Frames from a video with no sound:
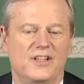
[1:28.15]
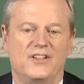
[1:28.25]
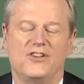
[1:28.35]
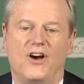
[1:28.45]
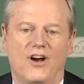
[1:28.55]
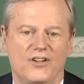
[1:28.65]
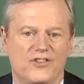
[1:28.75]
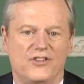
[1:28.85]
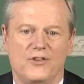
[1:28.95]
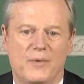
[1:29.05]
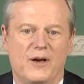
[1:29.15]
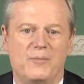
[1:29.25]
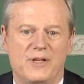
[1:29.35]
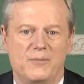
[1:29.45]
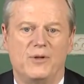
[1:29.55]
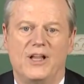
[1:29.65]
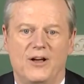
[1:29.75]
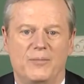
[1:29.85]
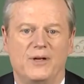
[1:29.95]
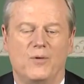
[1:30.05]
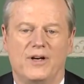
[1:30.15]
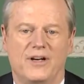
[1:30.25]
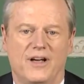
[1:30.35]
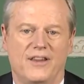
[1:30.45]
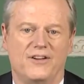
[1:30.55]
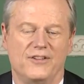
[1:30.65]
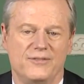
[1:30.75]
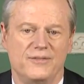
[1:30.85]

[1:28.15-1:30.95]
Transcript: It's all just about people helping one another.